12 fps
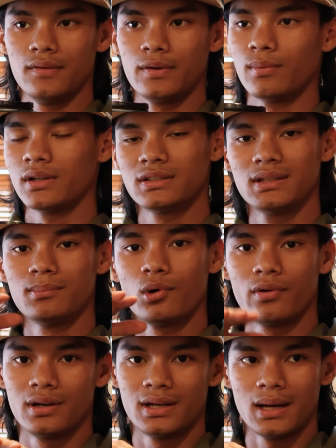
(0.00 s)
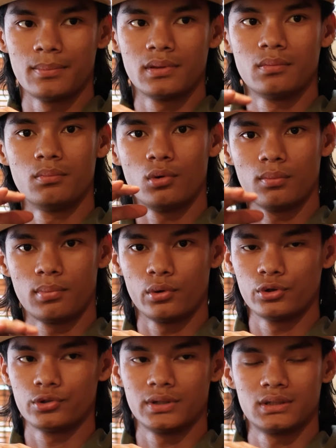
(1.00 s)
if you want to see more in-depth, more
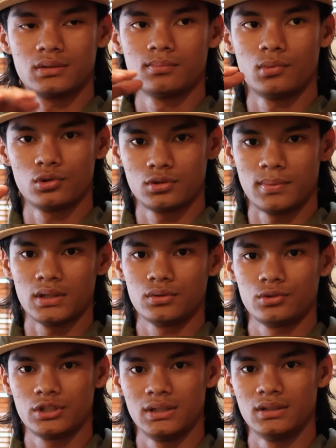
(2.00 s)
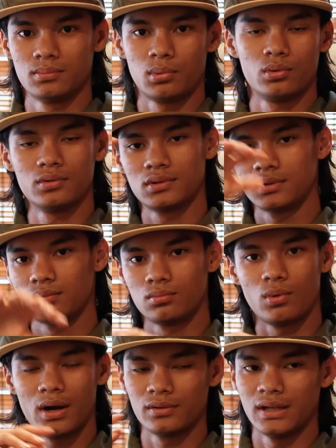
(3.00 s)
portraits, more specialty, sports,
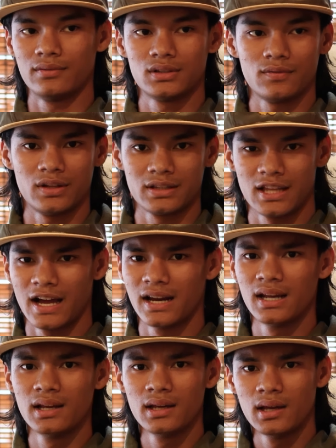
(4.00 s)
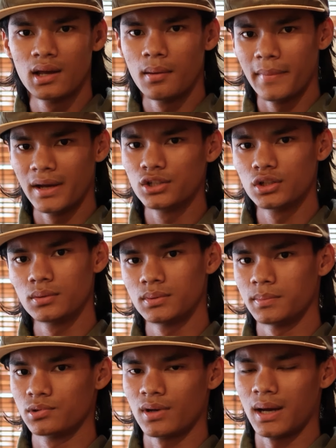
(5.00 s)
wildlife, stuff like that, make sure you
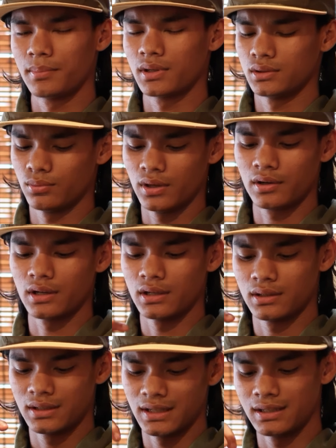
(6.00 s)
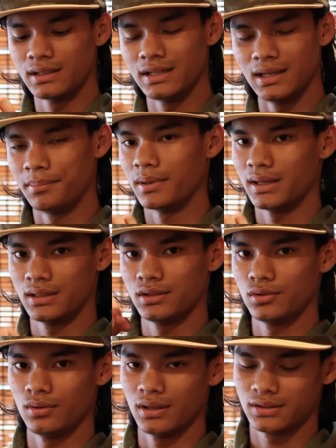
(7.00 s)
subscribe because we are going to dig deep
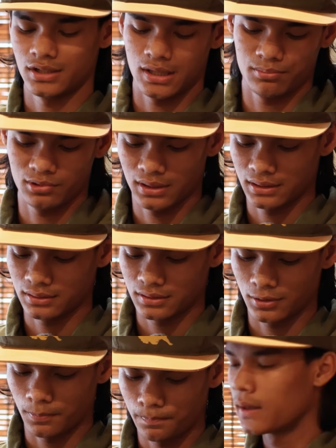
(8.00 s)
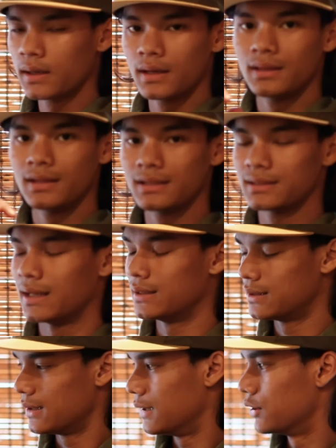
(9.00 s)
into this camera lens. So this
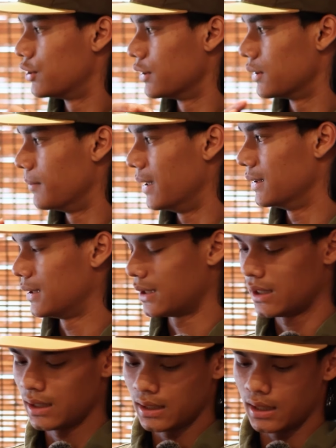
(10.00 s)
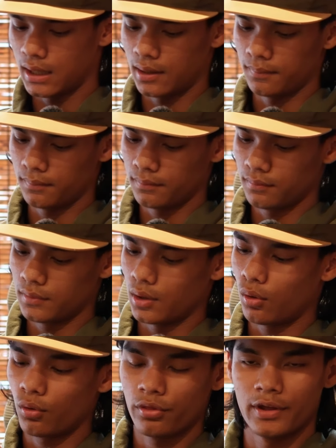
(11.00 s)
lens is just amazing. The
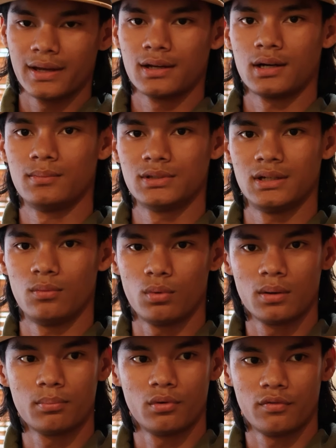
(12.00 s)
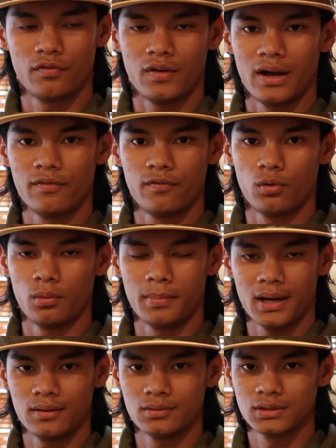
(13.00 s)
whole thing comes in at 1.54
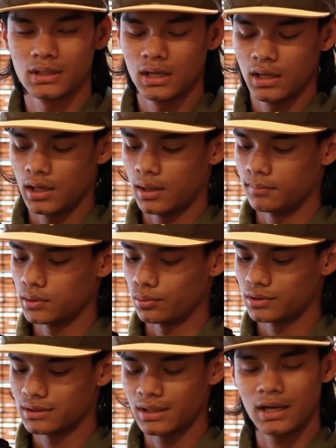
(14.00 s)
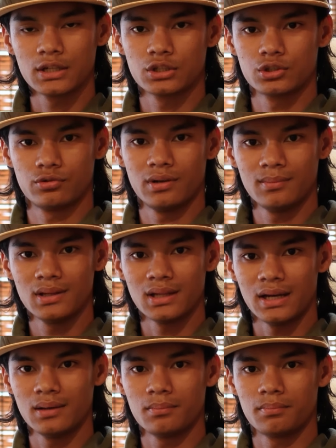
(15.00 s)
pounds. So it's not extremely
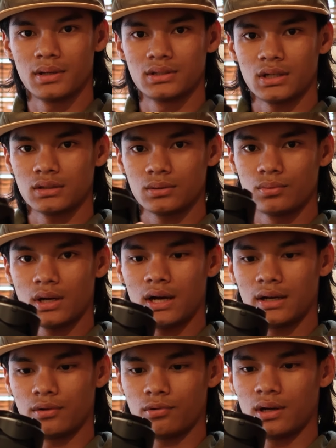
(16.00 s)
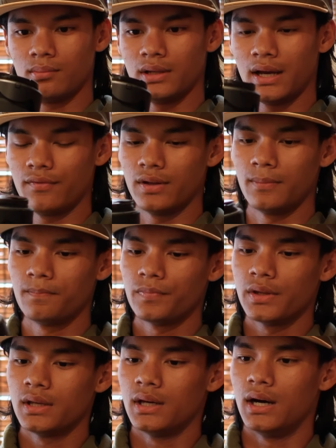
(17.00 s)
light, but it's also not incredibly heavy.
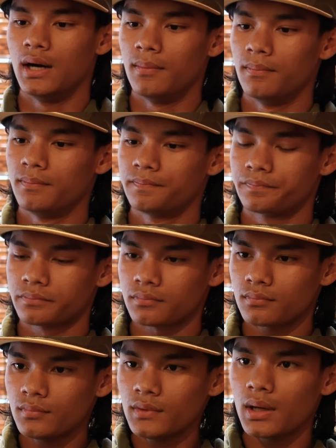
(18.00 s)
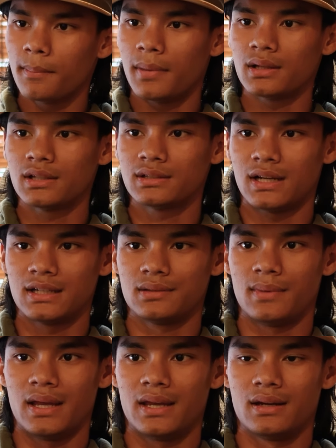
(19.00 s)
About the
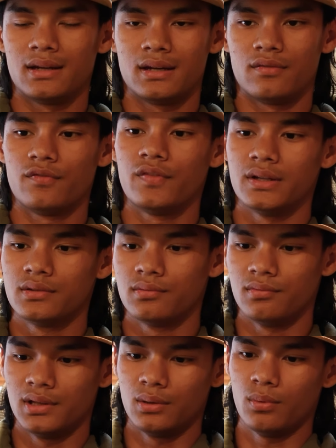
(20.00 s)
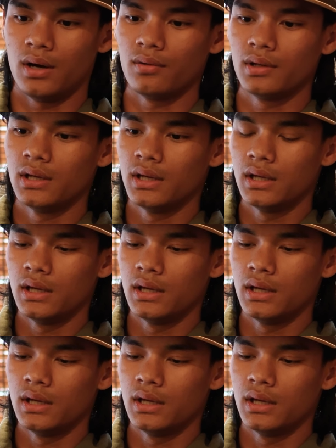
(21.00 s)
size of my hand, and it fits really well.